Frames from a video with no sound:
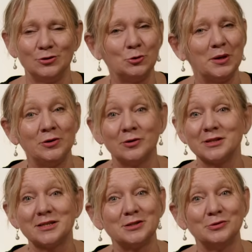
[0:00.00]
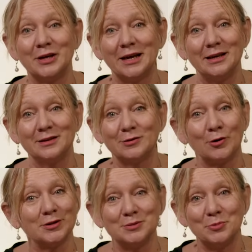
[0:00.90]
do we not still need
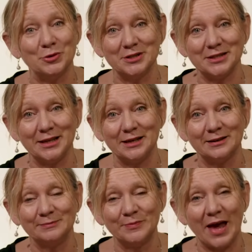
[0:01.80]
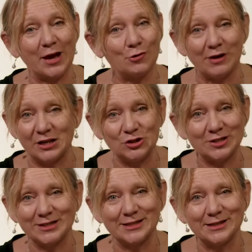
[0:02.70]
God's mercy and
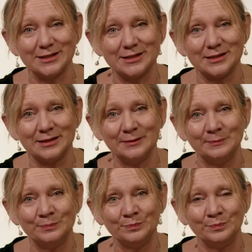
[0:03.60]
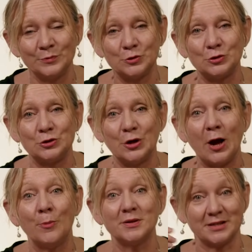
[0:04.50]
graciousness to
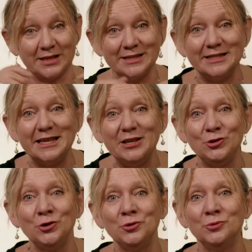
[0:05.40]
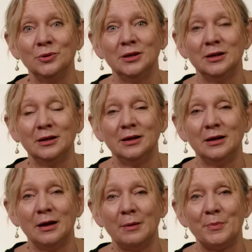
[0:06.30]
help us continue,
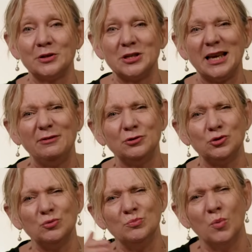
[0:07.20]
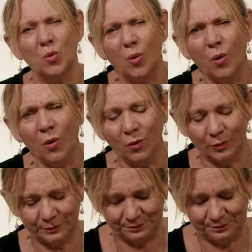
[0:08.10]
but to even do more?